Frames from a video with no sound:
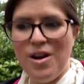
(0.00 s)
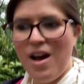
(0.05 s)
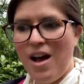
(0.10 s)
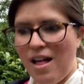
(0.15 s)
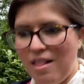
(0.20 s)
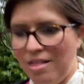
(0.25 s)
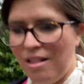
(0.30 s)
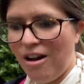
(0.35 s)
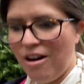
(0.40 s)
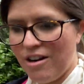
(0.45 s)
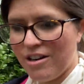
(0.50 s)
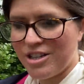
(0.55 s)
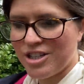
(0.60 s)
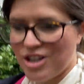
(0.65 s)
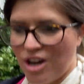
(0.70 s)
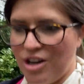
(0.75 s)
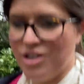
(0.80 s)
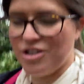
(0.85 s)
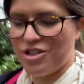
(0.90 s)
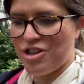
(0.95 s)
a large
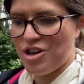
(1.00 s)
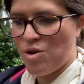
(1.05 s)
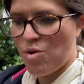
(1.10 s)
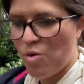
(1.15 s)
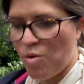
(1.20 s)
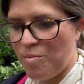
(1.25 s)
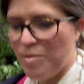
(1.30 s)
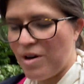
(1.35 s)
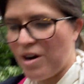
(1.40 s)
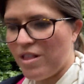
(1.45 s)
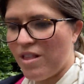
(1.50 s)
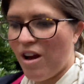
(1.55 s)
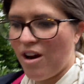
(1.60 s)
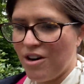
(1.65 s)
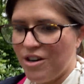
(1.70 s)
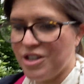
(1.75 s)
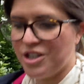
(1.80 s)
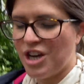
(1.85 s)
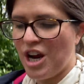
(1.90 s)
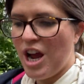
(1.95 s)
country home or a
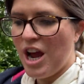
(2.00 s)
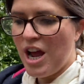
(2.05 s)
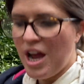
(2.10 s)
large